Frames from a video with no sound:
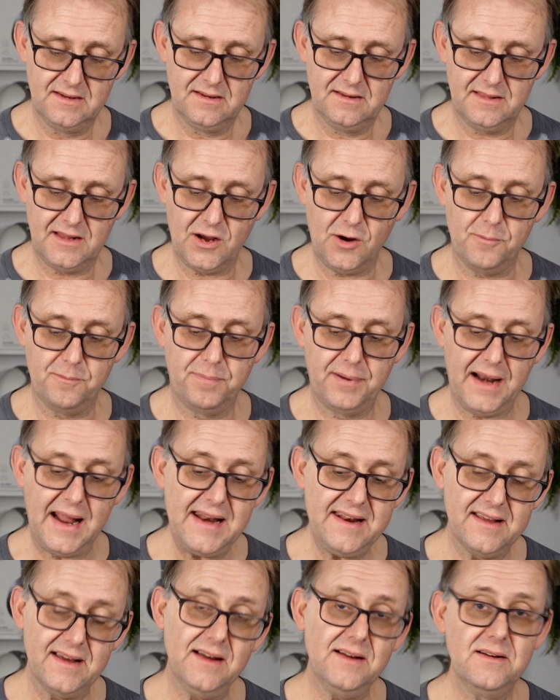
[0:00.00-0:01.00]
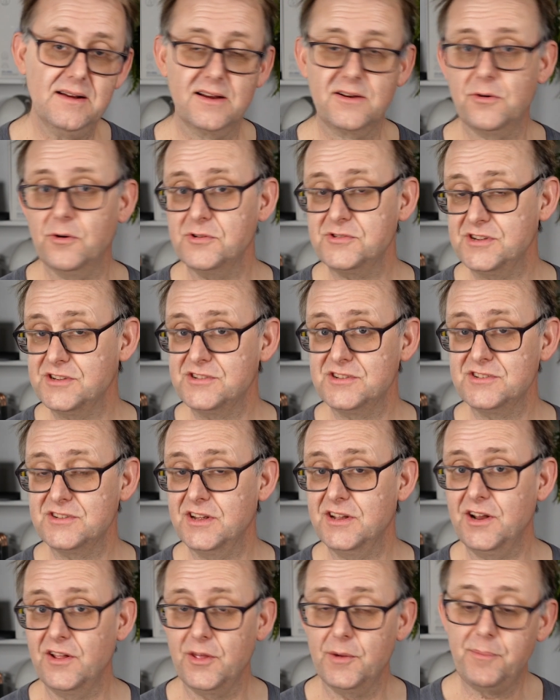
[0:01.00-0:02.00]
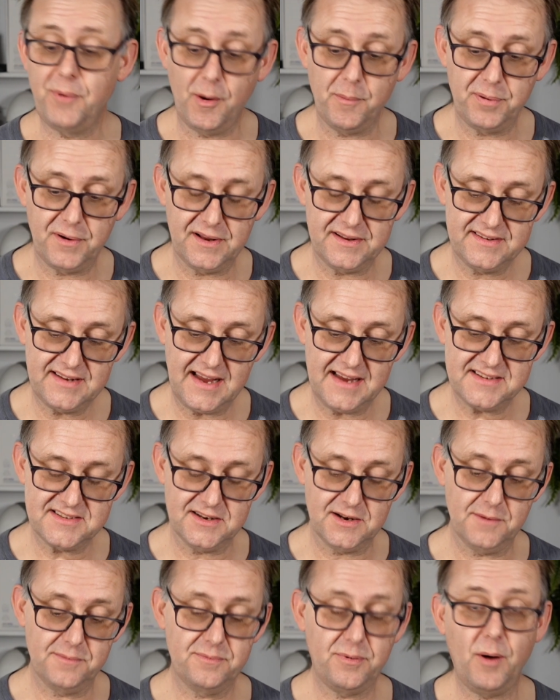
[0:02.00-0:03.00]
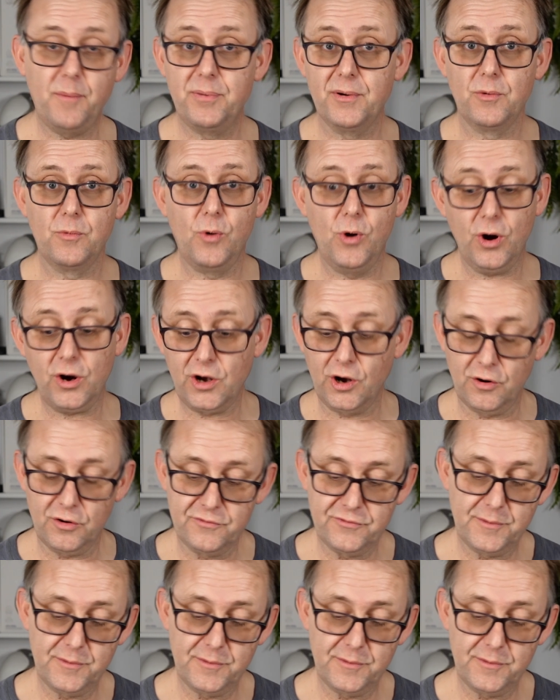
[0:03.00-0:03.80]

Now Blender, of course, this is another popular test and a popular workload for